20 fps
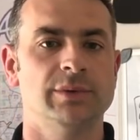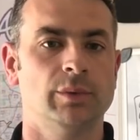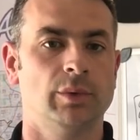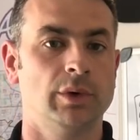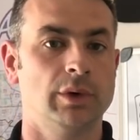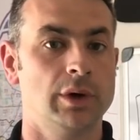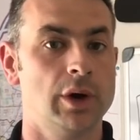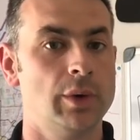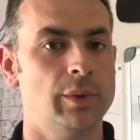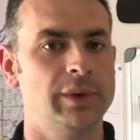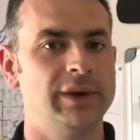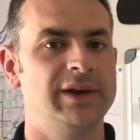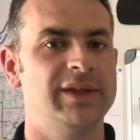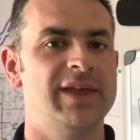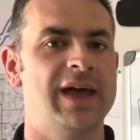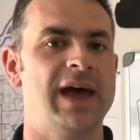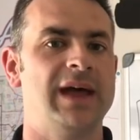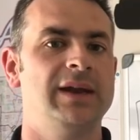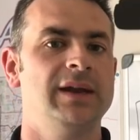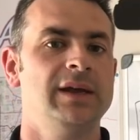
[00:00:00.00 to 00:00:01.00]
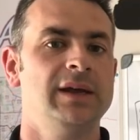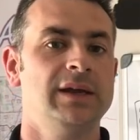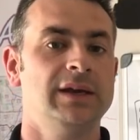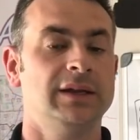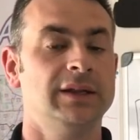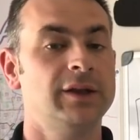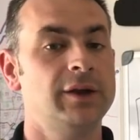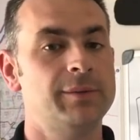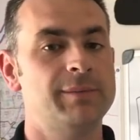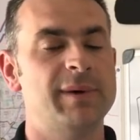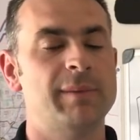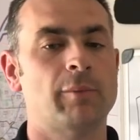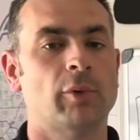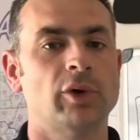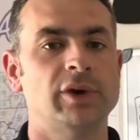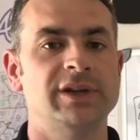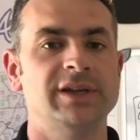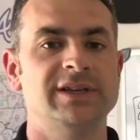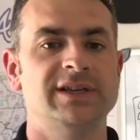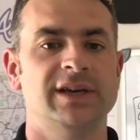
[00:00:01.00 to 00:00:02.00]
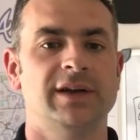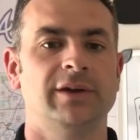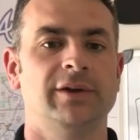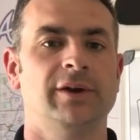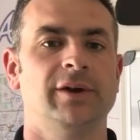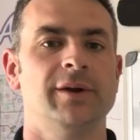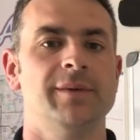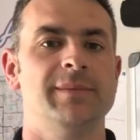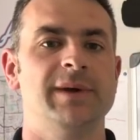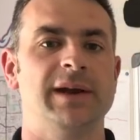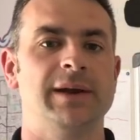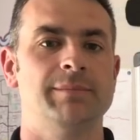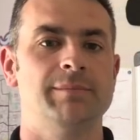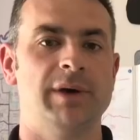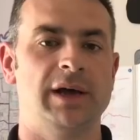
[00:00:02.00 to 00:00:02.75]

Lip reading: And we'll go into that a little bit more detail here in a minute.